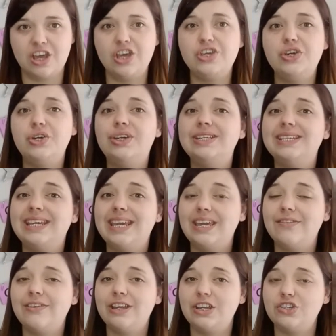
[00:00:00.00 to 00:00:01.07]
You could
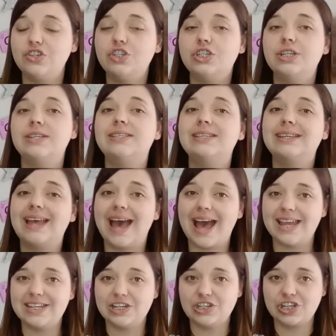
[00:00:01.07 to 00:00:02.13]
even introduce an
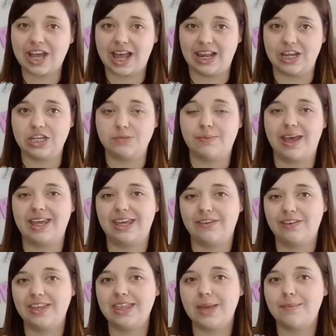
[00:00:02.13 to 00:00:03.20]
added challenge by
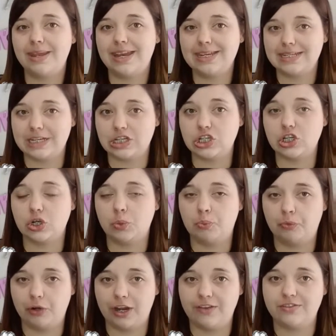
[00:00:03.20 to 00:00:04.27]
giving them an additional
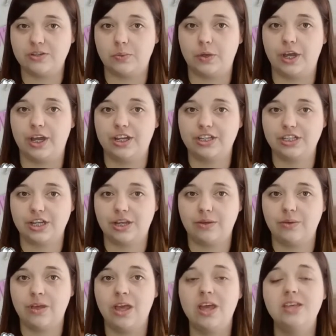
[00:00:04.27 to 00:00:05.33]
brief to work to,
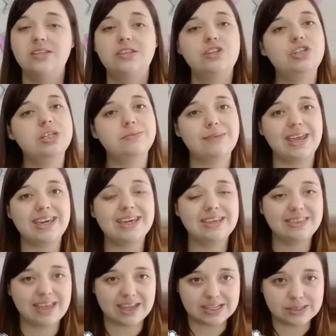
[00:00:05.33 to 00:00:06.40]
such as
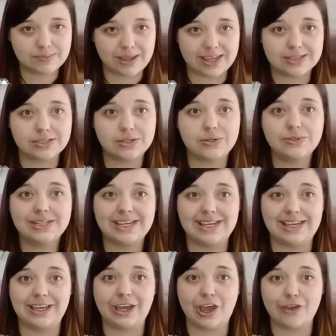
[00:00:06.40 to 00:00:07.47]
making their spacesuit
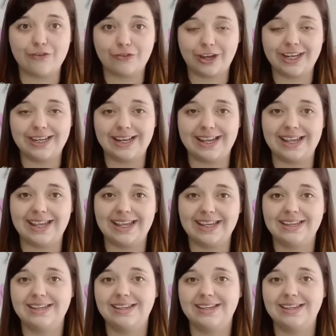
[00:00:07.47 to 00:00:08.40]
eco-friendly.